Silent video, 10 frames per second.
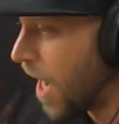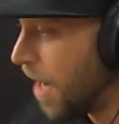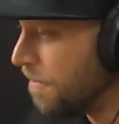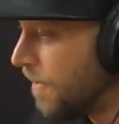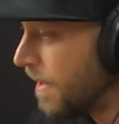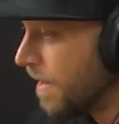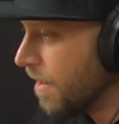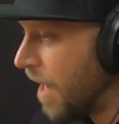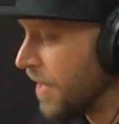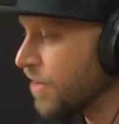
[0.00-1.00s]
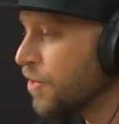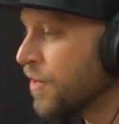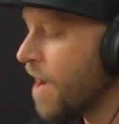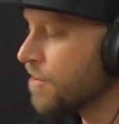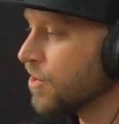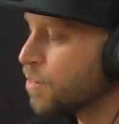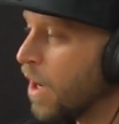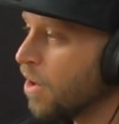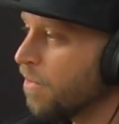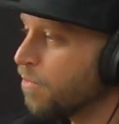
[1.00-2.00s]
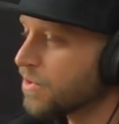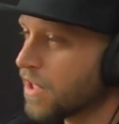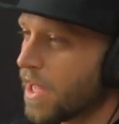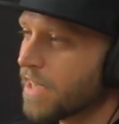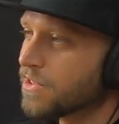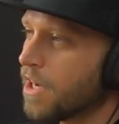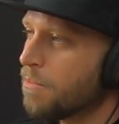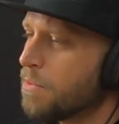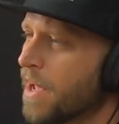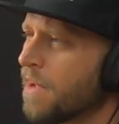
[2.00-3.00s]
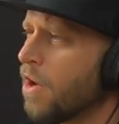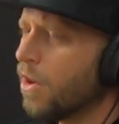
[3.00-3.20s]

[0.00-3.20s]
Um, I think 2012 was the last time we back.